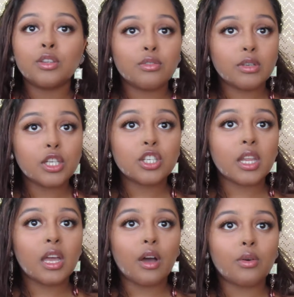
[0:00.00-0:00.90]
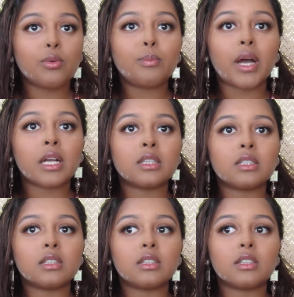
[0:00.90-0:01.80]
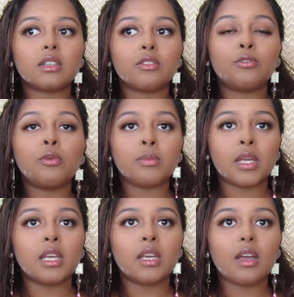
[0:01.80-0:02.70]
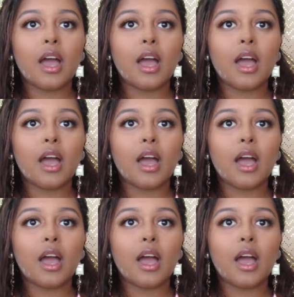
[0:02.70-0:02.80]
to each their own, but for me,